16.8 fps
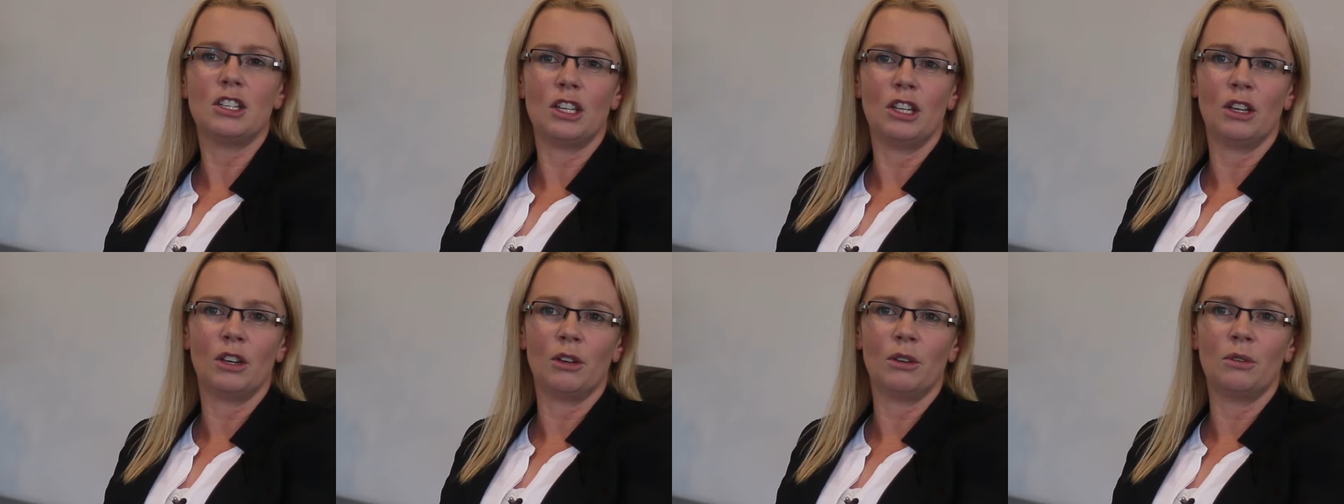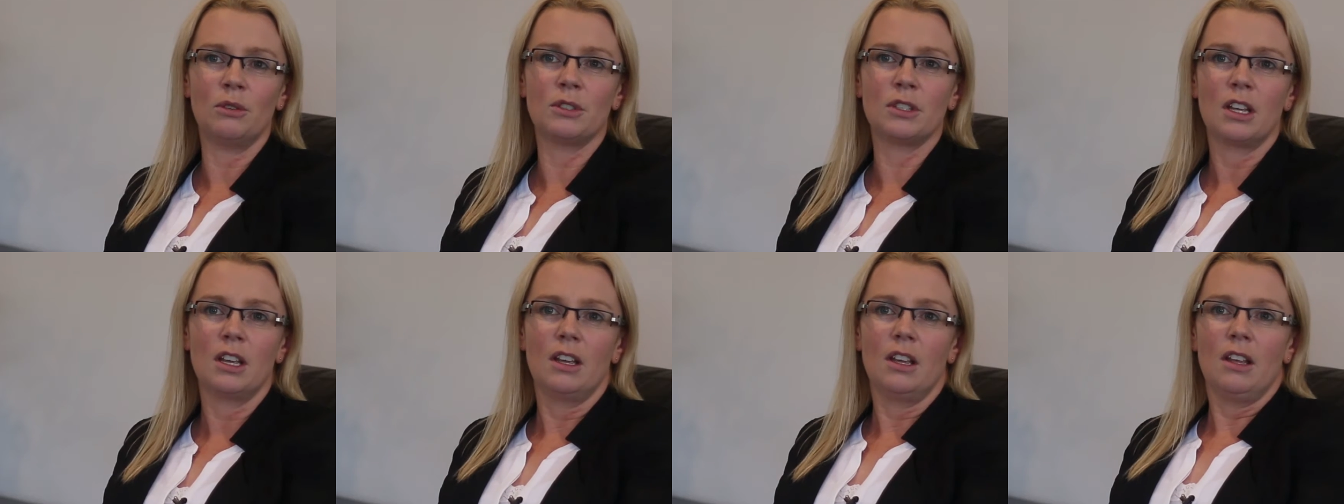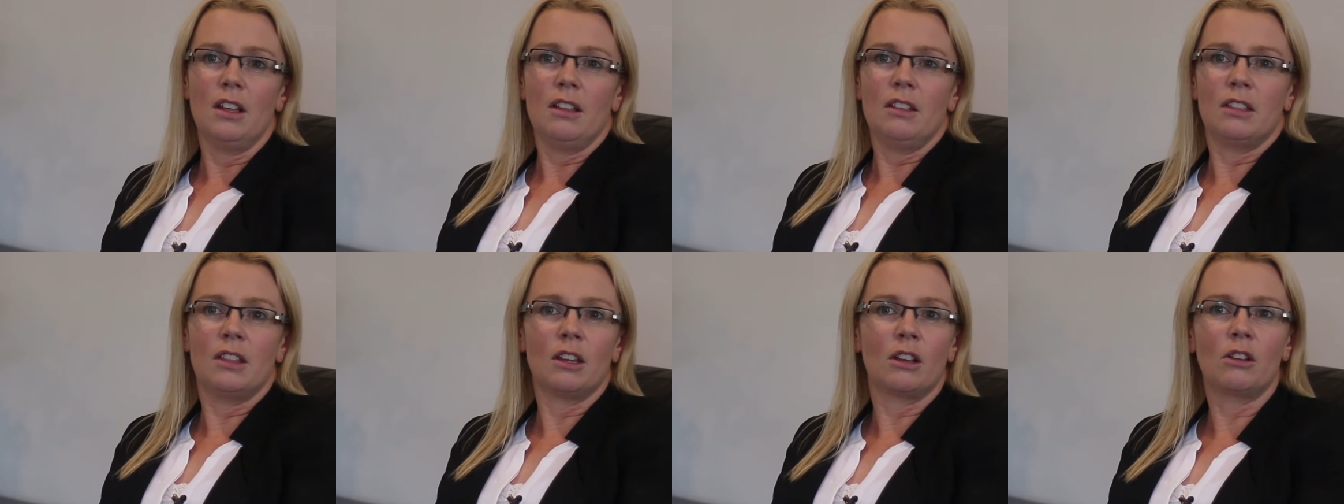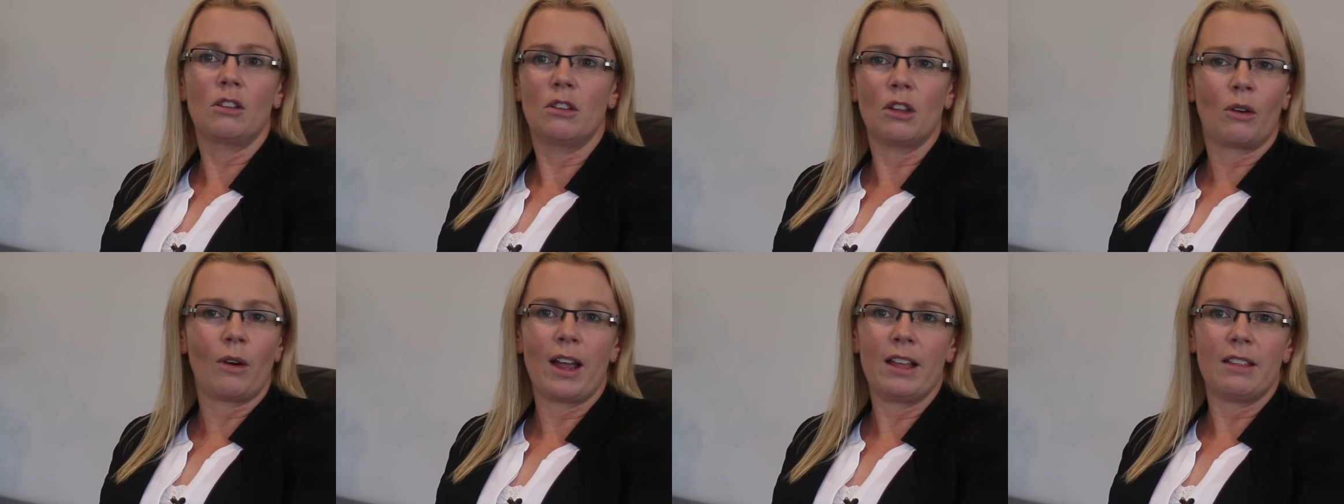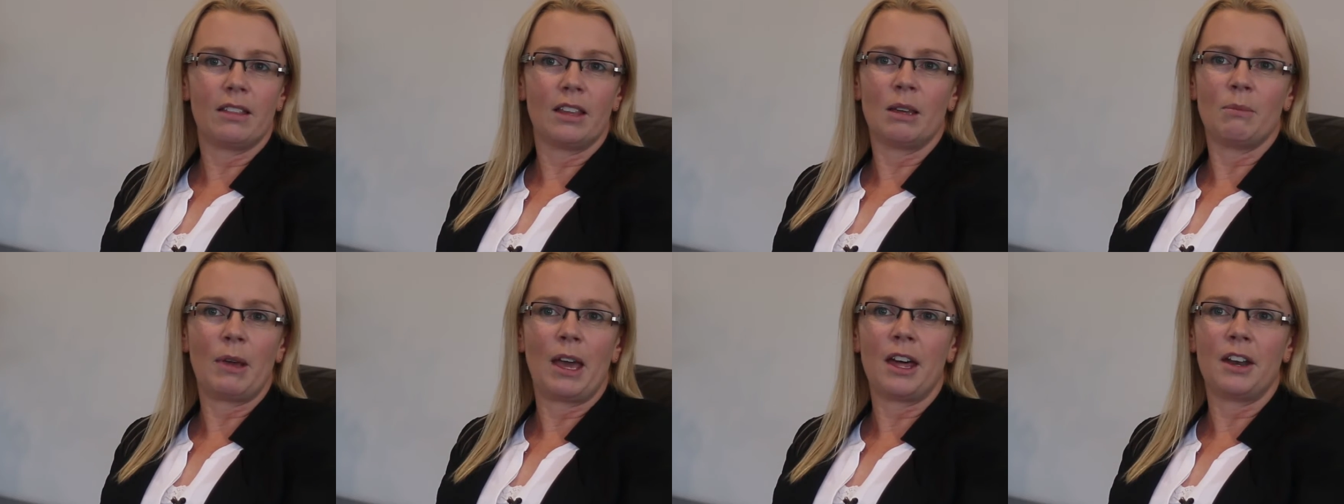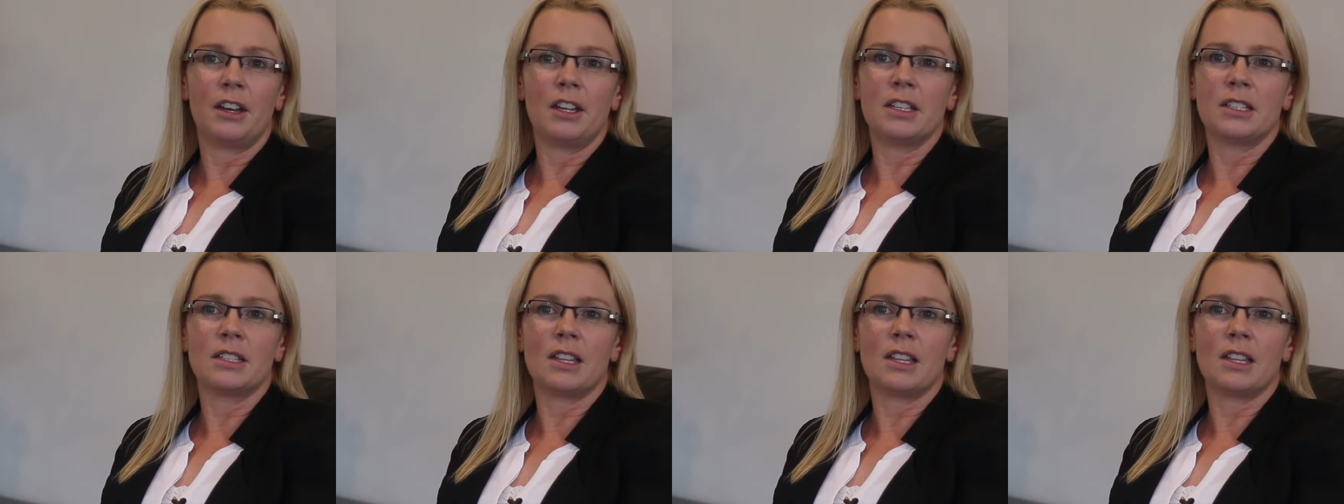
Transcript: to use. The great thing about it is